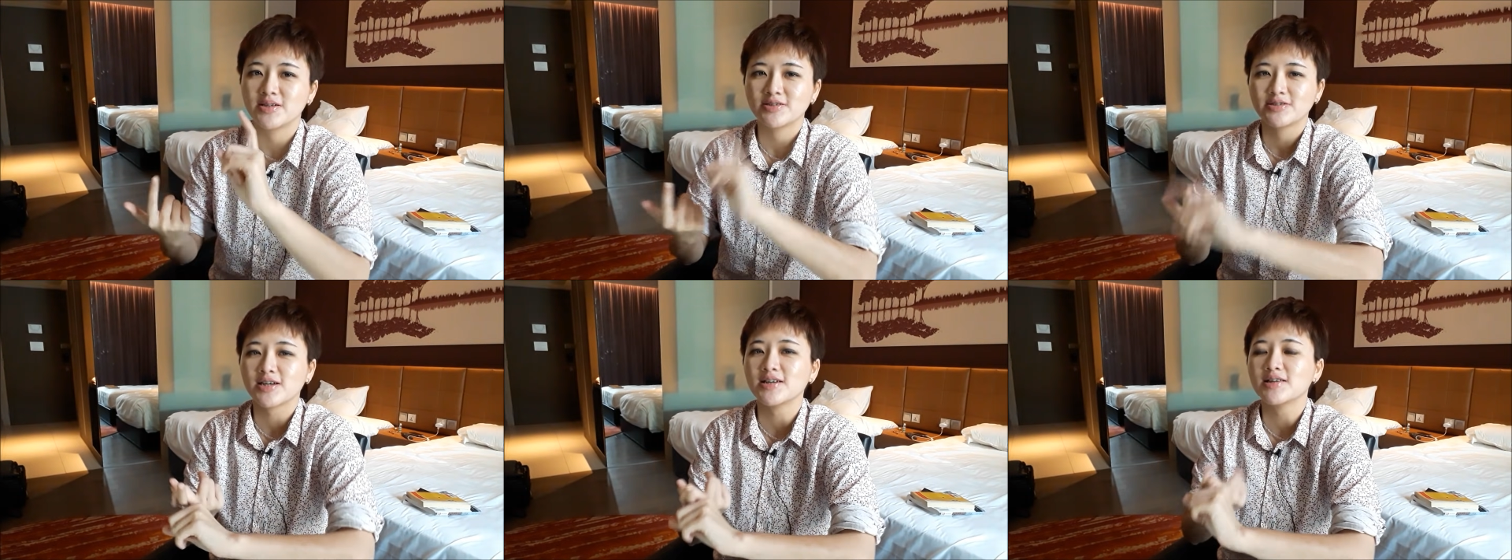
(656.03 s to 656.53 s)

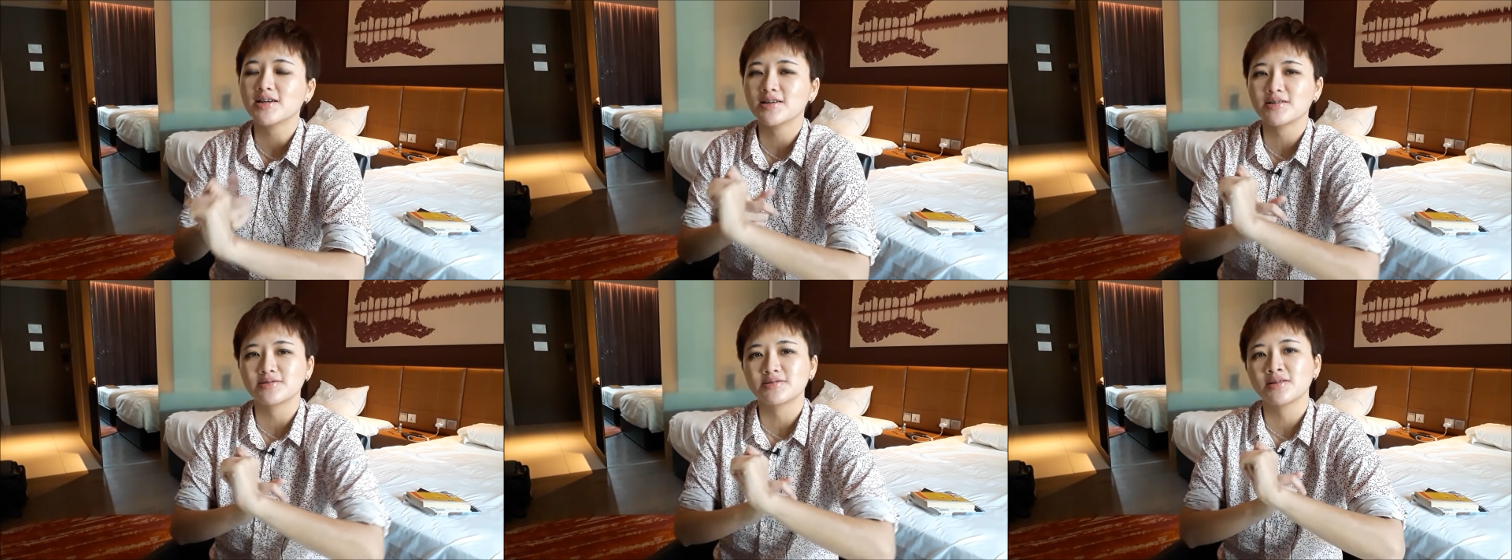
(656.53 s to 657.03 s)
Second thing
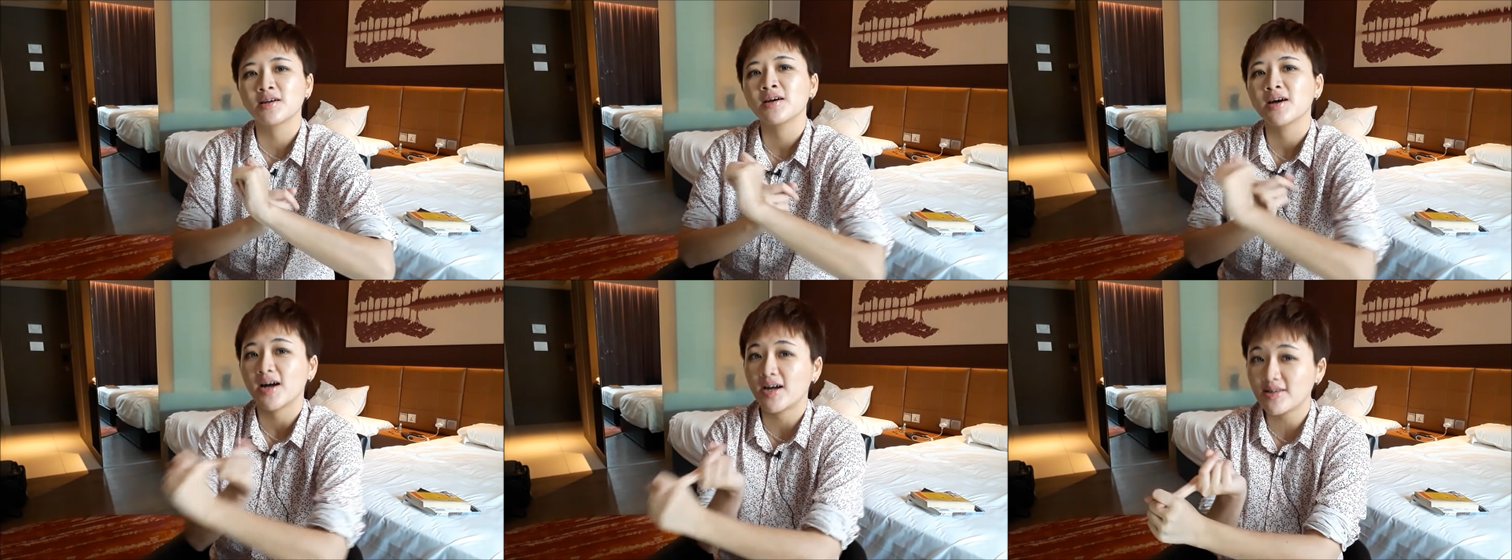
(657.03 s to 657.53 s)
is
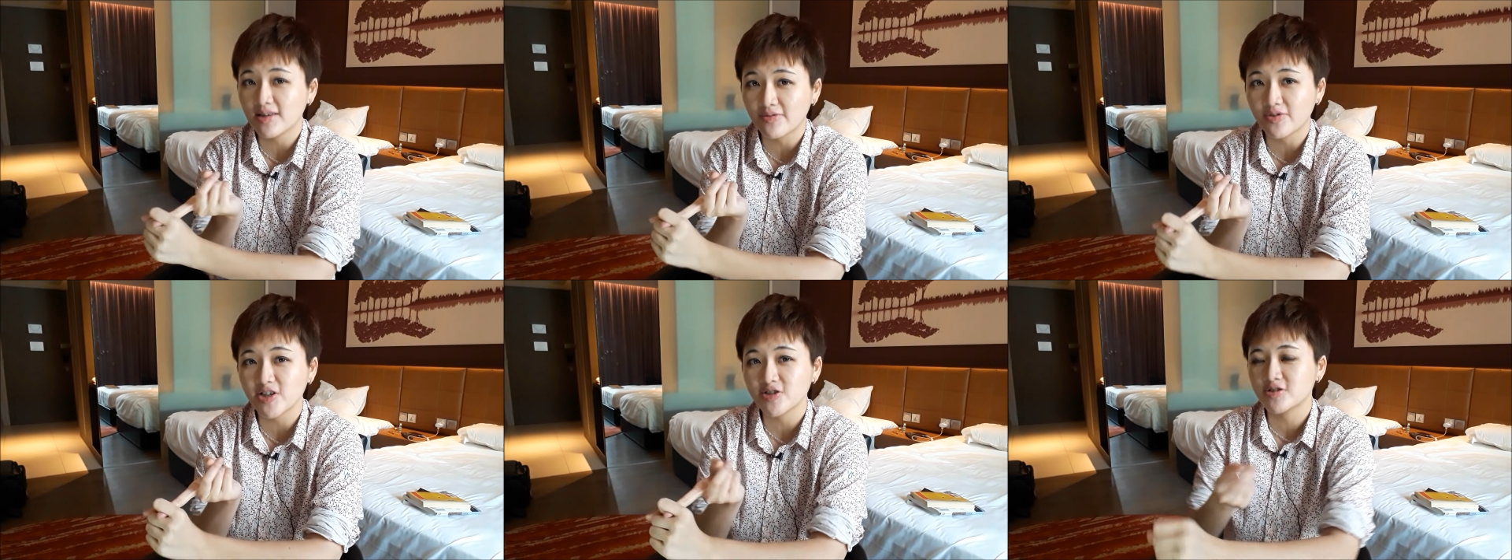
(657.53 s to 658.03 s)
high
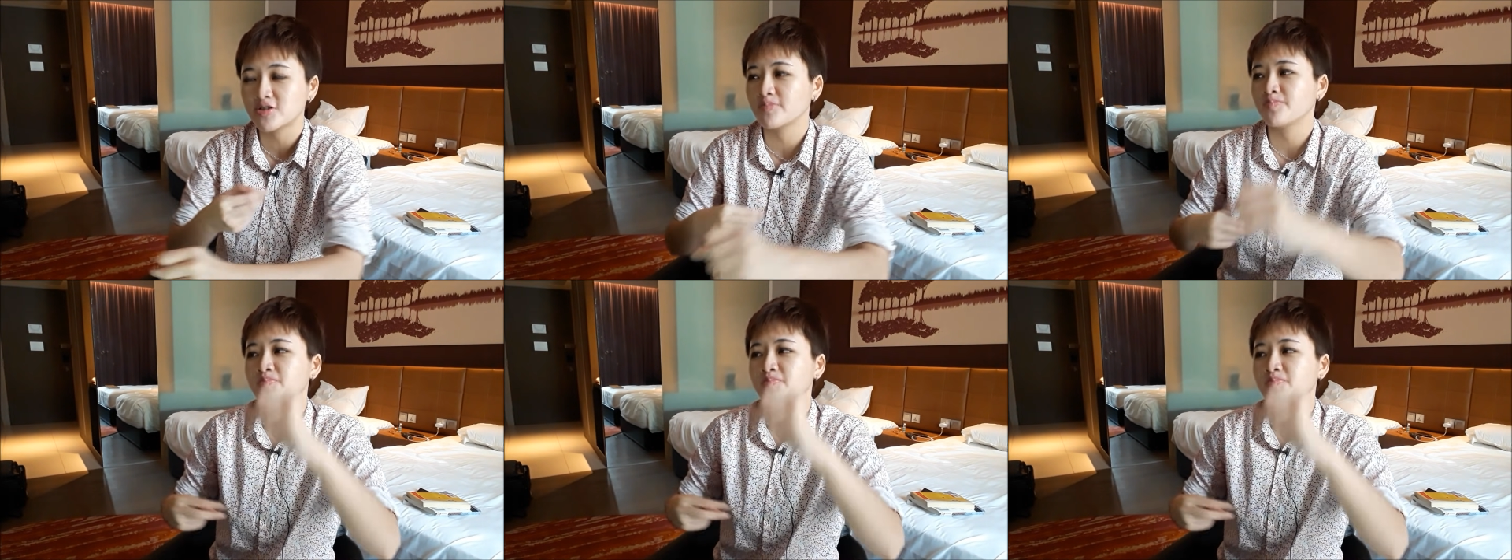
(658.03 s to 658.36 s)
leverage.